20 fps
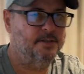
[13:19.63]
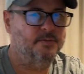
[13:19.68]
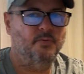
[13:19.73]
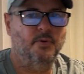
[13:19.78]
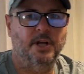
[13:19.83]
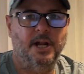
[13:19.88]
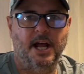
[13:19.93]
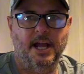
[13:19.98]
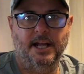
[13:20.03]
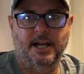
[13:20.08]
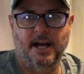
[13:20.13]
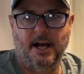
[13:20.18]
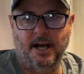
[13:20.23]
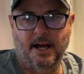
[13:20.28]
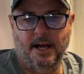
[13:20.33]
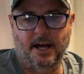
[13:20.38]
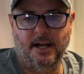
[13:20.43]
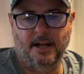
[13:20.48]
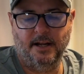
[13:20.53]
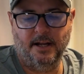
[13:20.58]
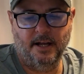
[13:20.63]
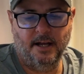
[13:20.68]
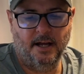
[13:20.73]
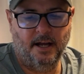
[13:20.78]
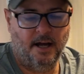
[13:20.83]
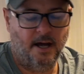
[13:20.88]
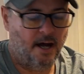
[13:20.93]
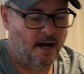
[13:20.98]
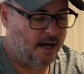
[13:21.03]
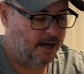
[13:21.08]
when I got
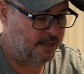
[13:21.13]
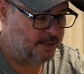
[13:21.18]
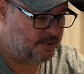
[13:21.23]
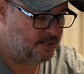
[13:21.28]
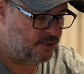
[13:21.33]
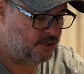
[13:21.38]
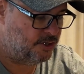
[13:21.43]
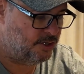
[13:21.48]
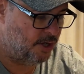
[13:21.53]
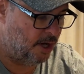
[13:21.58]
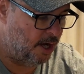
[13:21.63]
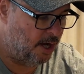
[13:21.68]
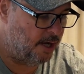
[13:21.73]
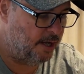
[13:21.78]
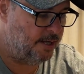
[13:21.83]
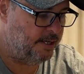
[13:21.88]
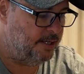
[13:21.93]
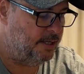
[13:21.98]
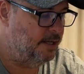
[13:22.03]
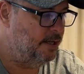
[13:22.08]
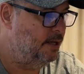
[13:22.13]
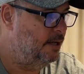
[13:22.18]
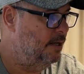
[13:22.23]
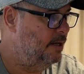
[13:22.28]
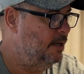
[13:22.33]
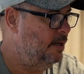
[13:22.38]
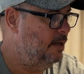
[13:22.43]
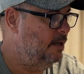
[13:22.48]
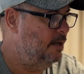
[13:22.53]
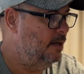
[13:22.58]
a ton
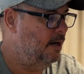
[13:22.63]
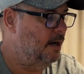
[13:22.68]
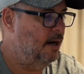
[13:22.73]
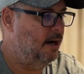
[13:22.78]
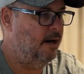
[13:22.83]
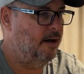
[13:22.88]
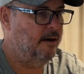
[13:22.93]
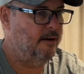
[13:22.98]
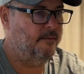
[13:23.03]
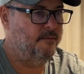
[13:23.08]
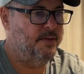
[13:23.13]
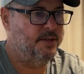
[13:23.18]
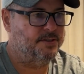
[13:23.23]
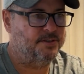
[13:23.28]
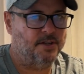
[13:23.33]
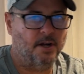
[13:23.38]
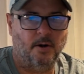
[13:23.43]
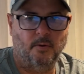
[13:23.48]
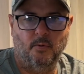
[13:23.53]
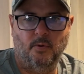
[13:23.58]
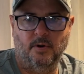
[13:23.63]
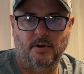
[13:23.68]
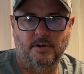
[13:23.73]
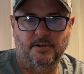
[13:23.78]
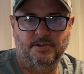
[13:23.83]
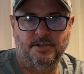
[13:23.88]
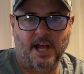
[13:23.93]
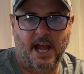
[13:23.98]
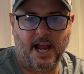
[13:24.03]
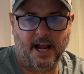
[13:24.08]
of the Star
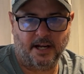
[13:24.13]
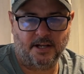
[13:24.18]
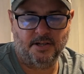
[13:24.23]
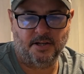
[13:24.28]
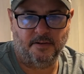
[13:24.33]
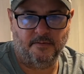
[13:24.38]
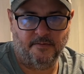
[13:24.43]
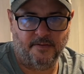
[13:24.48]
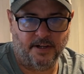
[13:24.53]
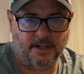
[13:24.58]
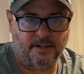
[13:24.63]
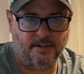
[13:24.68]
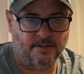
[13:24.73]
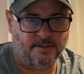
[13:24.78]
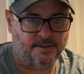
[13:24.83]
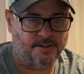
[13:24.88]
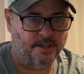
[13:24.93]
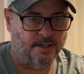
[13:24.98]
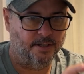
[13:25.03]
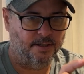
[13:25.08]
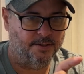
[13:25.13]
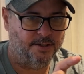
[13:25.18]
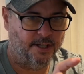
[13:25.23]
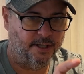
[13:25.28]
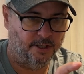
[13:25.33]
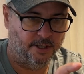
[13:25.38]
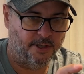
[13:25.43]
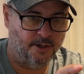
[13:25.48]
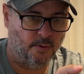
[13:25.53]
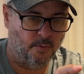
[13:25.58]
Wars action figures, the
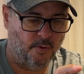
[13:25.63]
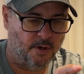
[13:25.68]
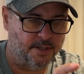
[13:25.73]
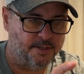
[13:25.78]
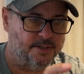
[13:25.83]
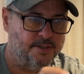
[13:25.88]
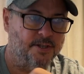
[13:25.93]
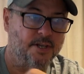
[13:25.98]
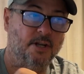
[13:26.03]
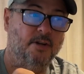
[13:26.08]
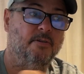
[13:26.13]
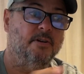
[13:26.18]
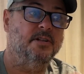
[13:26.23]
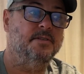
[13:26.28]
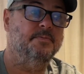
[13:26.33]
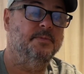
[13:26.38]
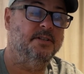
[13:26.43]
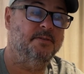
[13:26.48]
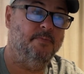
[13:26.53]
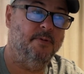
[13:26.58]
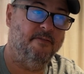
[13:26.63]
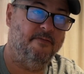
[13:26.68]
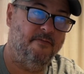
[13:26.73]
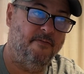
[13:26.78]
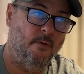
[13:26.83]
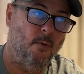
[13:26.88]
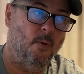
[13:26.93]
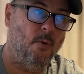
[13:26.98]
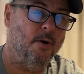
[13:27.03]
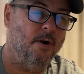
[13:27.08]
little ones. The Christmas
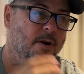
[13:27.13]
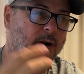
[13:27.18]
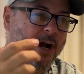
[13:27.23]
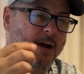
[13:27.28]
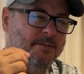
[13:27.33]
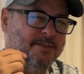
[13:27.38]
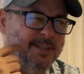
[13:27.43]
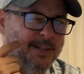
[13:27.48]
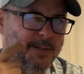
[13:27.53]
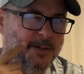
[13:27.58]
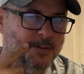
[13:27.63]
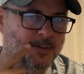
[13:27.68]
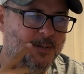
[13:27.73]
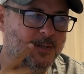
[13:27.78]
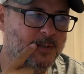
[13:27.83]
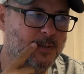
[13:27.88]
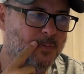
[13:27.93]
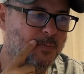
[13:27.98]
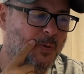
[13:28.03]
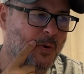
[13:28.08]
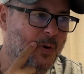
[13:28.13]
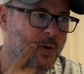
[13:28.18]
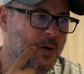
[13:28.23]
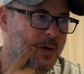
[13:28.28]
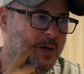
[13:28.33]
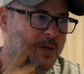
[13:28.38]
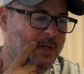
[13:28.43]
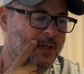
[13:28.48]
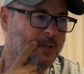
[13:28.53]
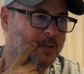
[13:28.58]
before, I was a little
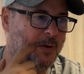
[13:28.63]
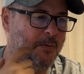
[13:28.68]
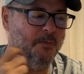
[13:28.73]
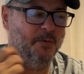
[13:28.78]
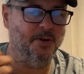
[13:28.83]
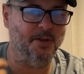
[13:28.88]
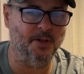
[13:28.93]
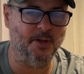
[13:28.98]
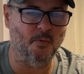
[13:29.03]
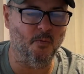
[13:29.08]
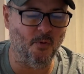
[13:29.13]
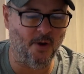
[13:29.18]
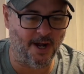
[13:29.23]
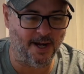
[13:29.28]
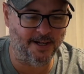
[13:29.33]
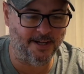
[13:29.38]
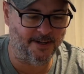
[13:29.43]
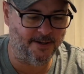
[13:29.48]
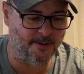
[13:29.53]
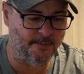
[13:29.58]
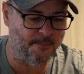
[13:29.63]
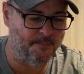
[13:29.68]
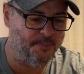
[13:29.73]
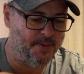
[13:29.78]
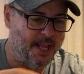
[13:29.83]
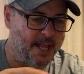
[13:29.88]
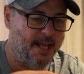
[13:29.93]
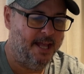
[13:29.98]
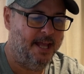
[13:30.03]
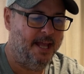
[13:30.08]
disappointed because I really wanted them.
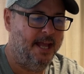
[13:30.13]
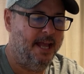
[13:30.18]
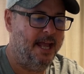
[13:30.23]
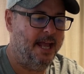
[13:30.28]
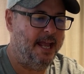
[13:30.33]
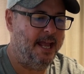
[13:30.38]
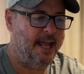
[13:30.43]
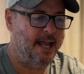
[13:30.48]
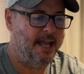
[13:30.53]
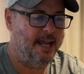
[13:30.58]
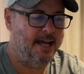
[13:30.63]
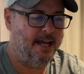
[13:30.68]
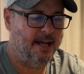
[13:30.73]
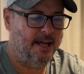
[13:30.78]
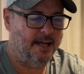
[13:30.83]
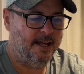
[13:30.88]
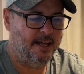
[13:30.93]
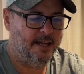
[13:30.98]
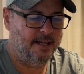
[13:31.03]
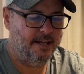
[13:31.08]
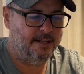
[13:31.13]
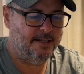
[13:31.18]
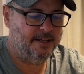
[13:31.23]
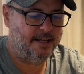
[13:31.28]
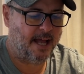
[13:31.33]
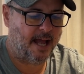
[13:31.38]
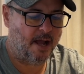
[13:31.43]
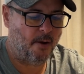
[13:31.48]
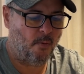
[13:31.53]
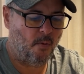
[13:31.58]
And
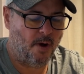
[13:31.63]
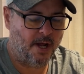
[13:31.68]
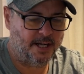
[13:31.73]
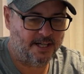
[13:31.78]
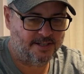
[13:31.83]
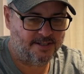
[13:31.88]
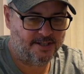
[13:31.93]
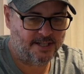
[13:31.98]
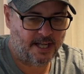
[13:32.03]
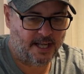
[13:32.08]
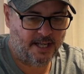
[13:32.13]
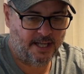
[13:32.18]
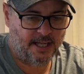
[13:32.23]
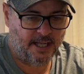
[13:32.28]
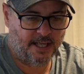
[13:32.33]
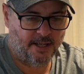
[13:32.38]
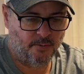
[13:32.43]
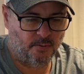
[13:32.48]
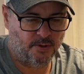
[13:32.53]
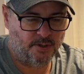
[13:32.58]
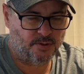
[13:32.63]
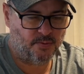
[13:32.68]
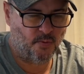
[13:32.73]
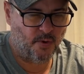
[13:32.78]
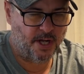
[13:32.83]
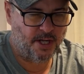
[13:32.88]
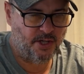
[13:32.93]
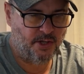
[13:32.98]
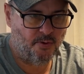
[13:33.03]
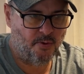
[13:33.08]
I want to say it was
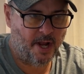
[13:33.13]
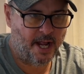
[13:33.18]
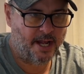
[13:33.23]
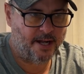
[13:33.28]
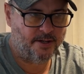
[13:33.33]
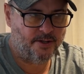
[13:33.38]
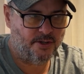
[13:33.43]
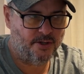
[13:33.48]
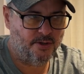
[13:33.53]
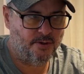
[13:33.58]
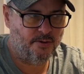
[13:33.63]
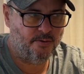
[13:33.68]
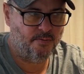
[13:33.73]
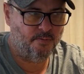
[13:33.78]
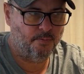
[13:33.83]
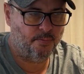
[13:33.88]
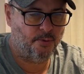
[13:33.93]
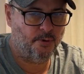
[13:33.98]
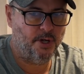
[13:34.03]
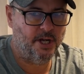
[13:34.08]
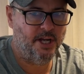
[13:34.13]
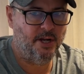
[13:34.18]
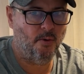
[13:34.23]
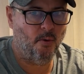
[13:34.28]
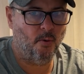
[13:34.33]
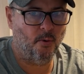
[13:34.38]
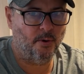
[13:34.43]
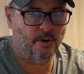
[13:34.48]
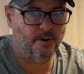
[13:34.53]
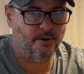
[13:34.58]
when you had to
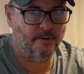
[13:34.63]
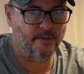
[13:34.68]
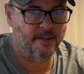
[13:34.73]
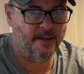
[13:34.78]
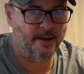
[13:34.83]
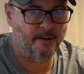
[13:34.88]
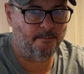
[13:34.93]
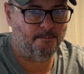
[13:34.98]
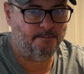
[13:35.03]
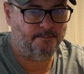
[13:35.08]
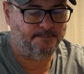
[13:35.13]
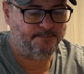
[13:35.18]
pre-order them.